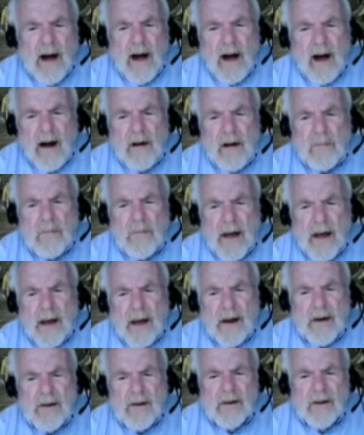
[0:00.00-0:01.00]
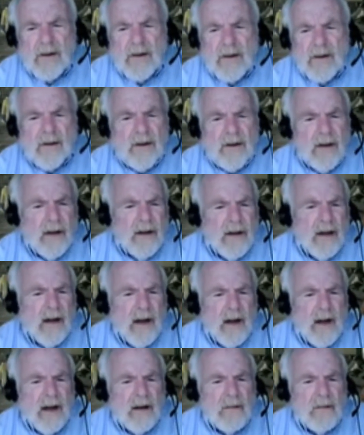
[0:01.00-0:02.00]
our patterns
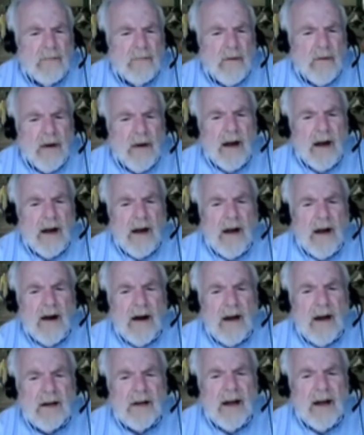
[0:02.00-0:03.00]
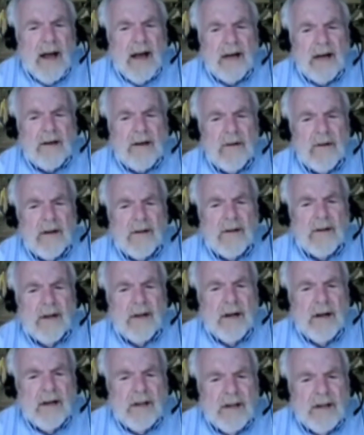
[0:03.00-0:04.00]
and break our attachments
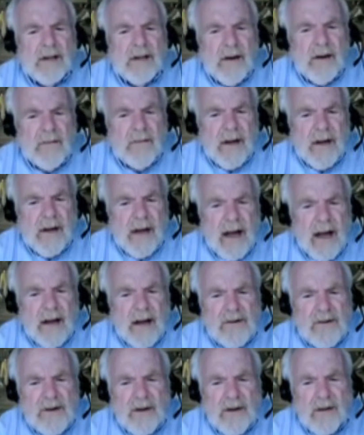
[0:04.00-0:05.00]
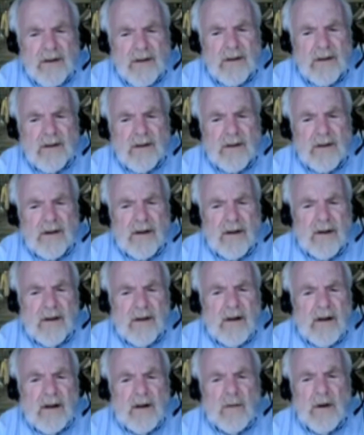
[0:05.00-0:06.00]
and identifications,
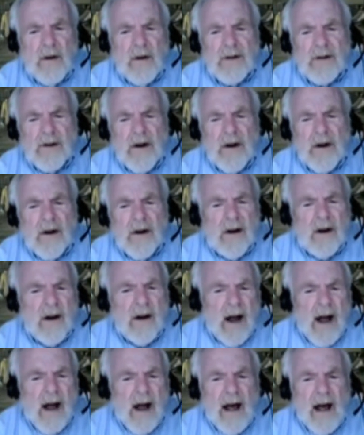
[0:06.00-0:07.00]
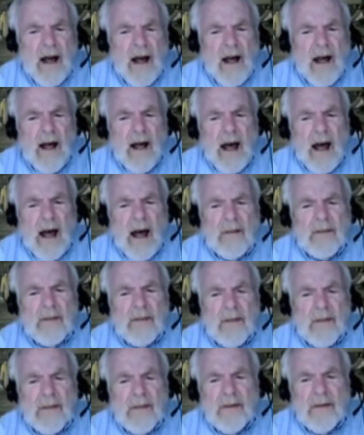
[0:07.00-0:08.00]
which are at
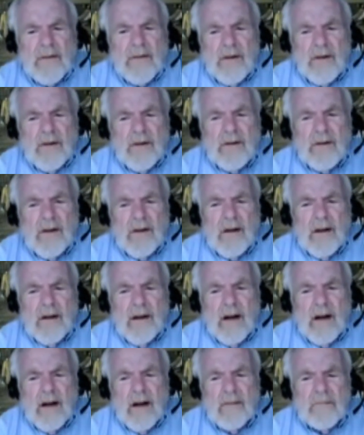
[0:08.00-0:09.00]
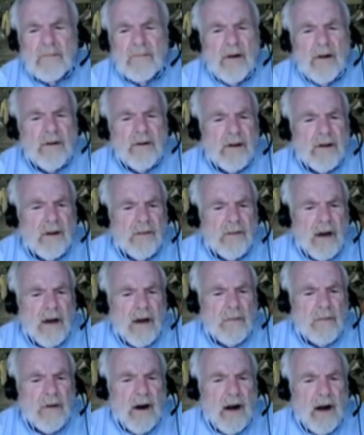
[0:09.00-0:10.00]
the root of most of
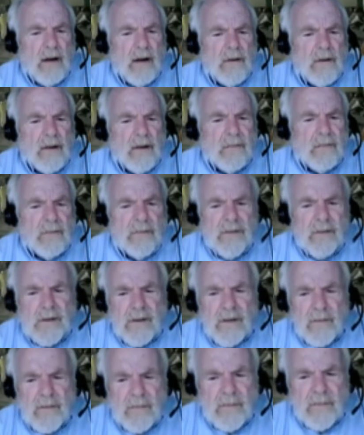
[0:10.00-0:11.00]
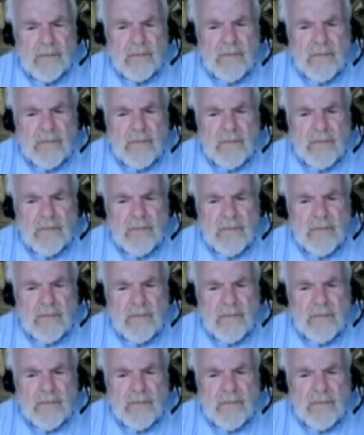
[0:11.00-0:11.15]
our problems.